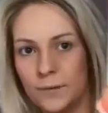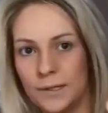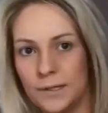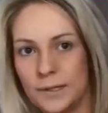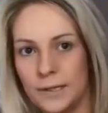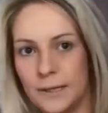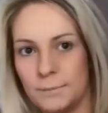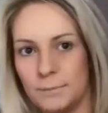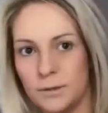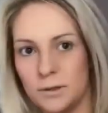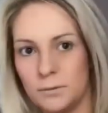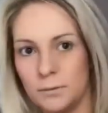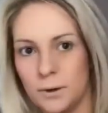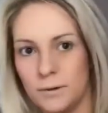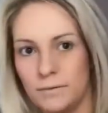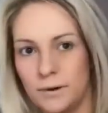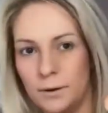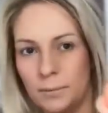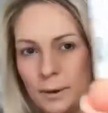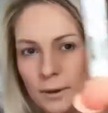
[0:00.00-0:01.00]
Seems to
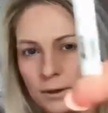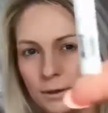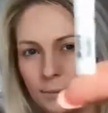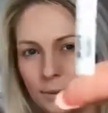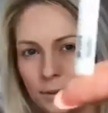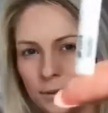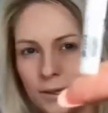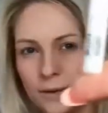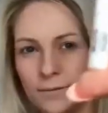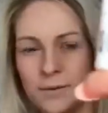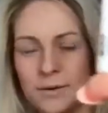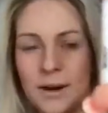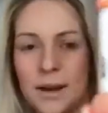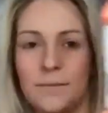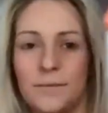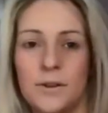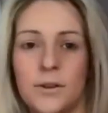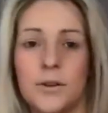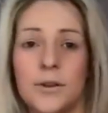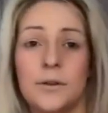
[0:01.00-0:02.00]
work really well. To be honest, I've
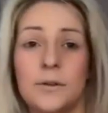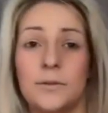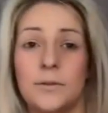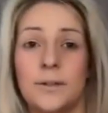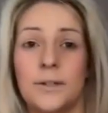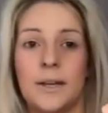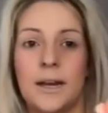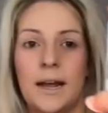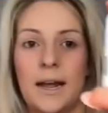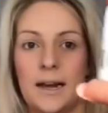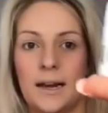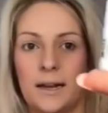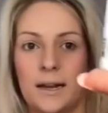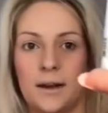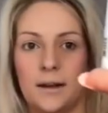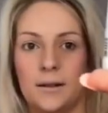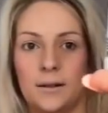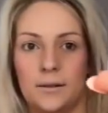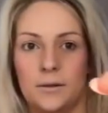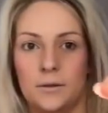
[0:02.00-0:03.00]
never used any
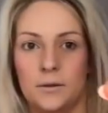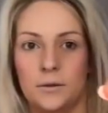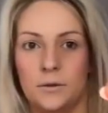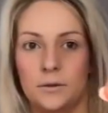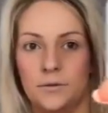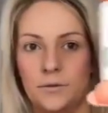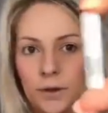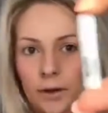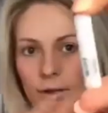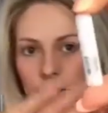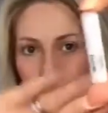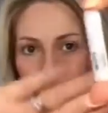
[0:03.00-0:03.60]
other sort of glue.